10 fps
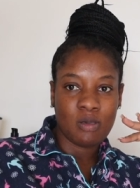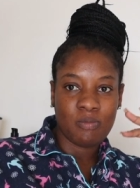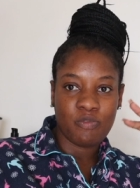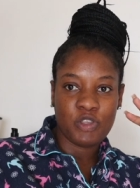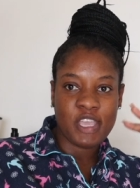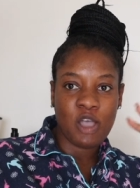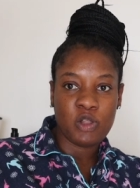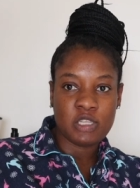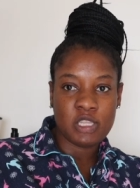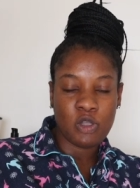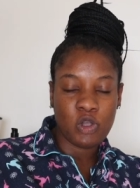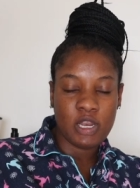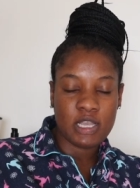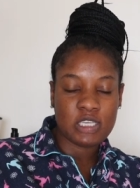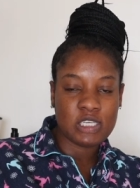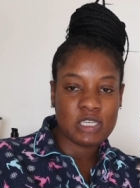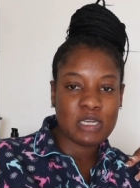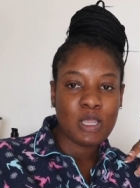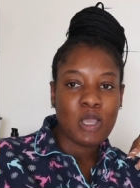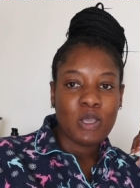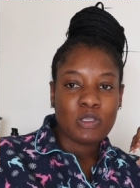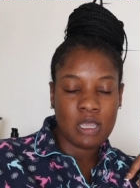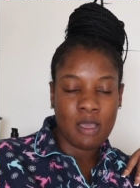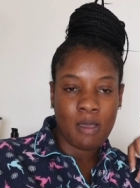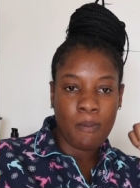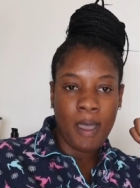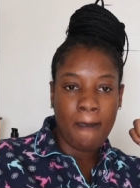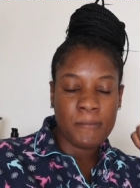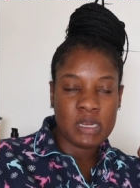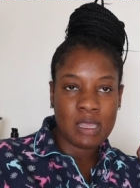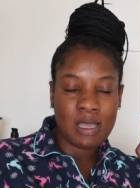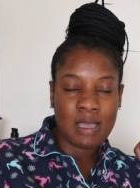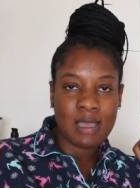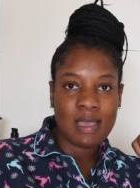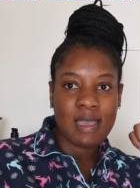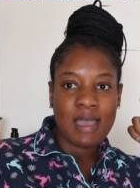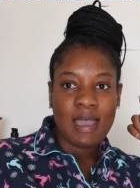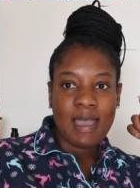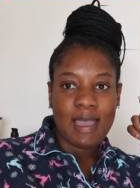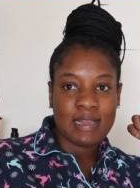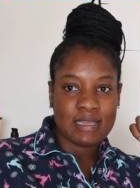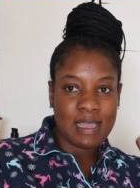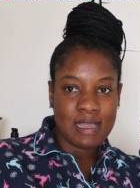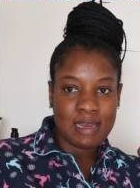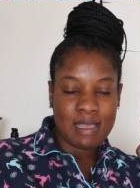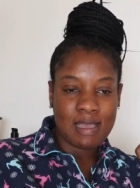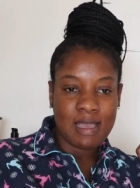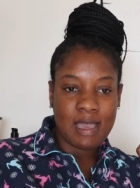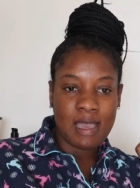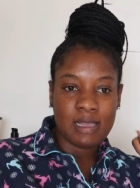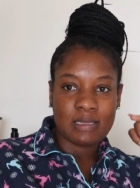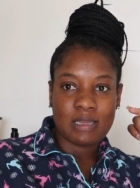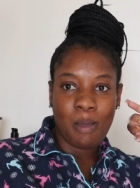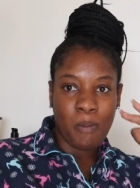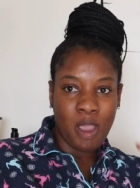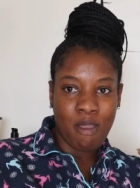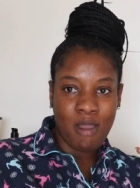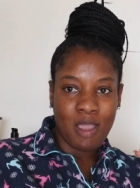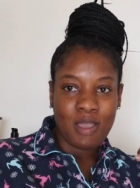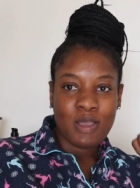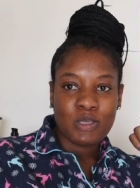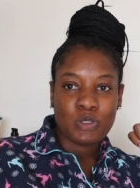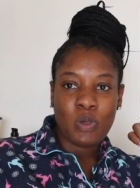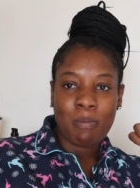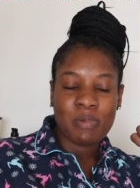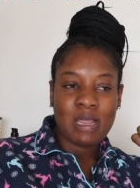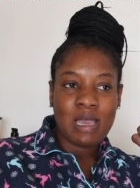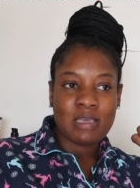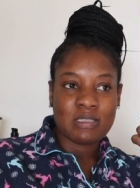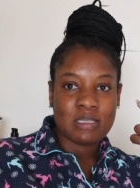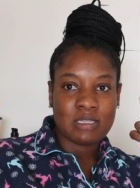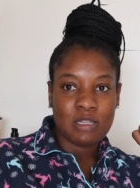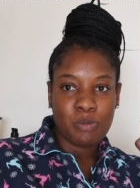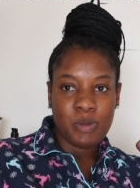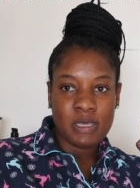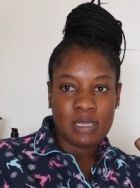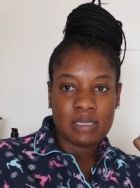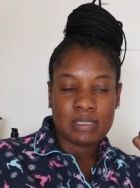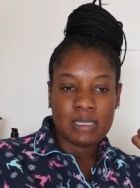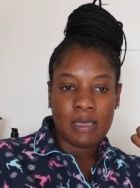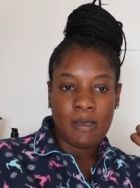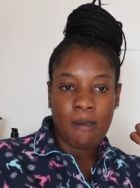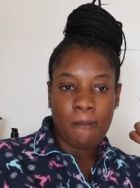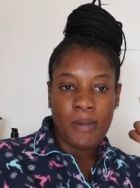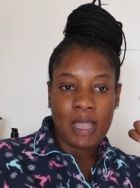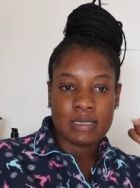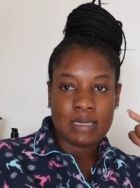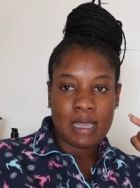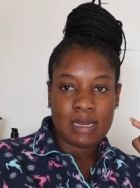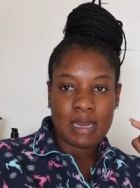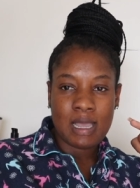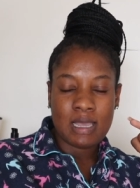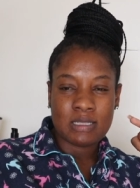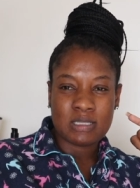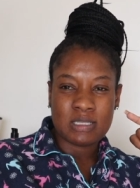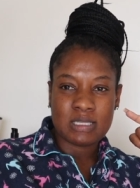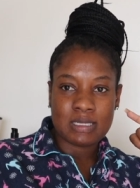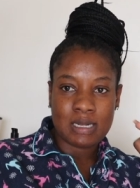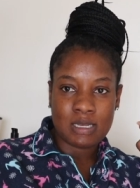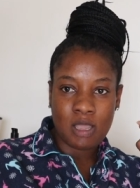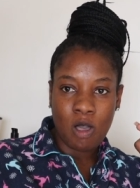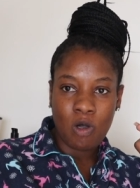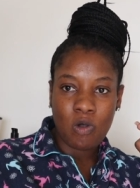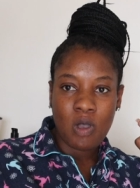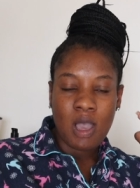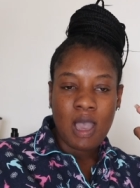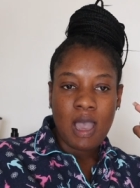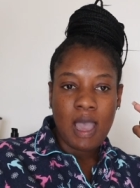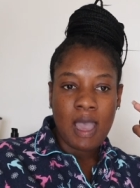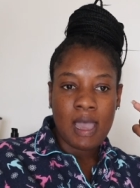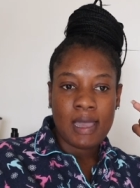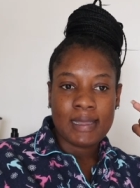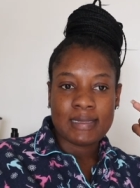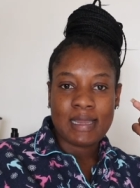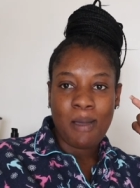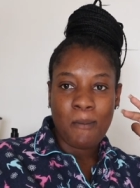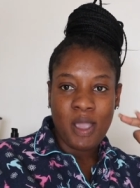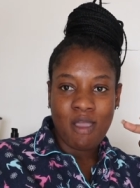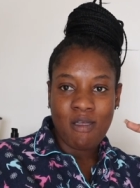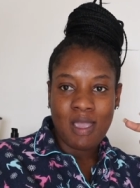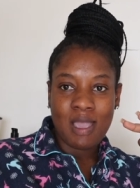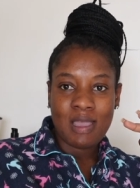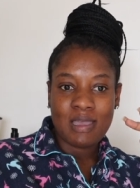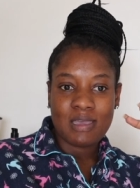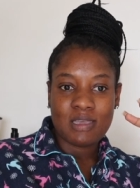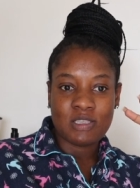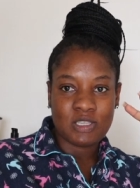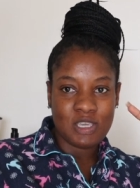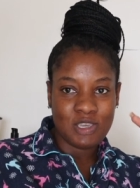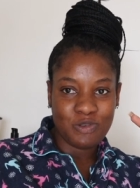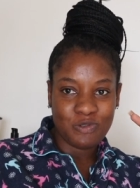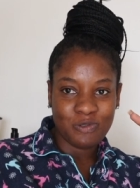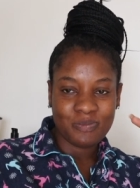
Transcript: for their holiday collection, Abna, Adana and Amara. So Abna is a slippers, Adana is a sandal, and Amara is a heel,